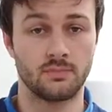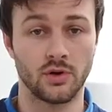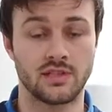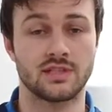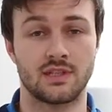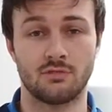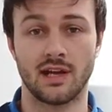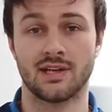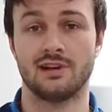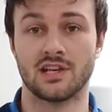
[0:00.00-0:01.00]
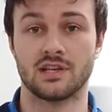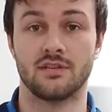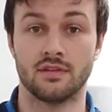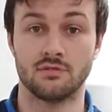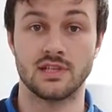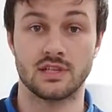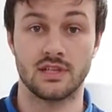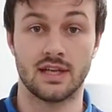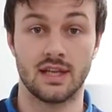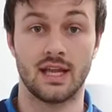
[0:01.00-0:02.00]
point us in the right direction if there is
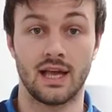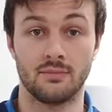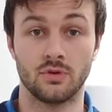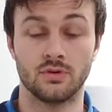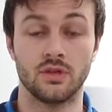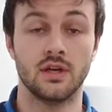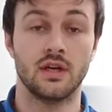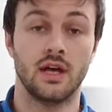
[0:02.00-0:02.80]
an ill animal.